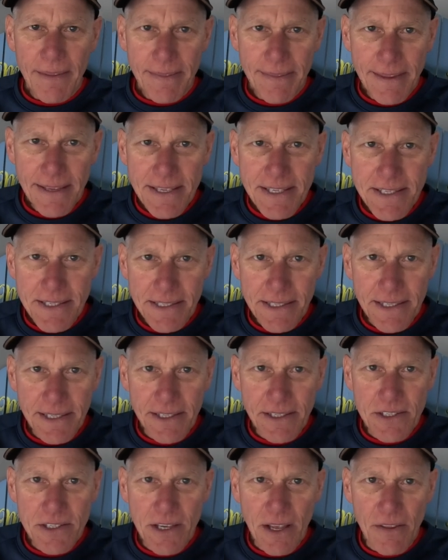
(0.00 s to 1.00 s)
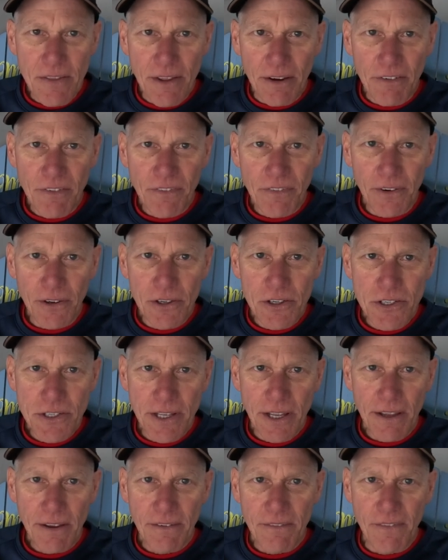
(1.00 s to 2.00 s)
This is the
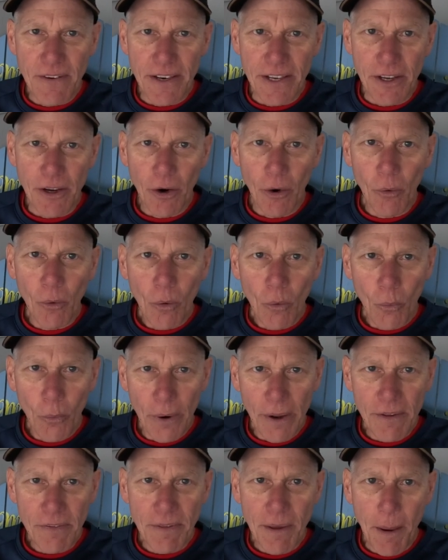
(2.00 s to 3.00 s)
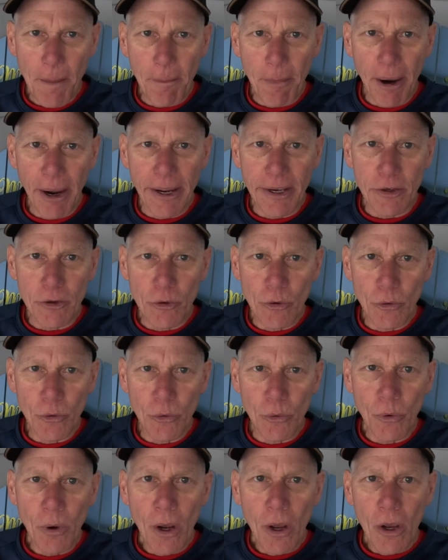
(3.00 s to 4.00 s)
first video with my
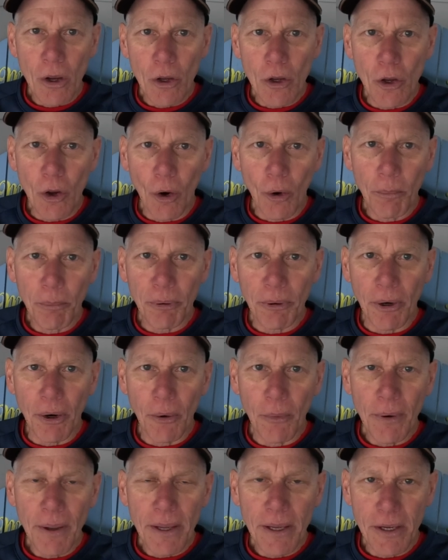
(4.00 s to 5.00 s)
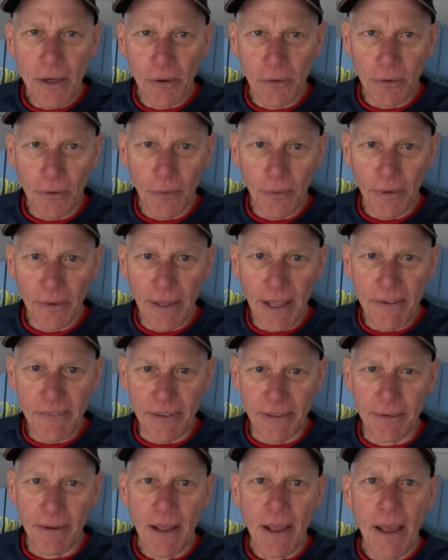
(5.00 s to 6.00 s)
new GoPro Hero
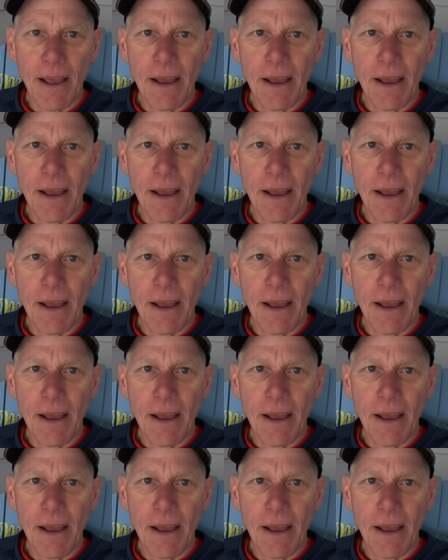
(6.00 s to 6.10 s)
11.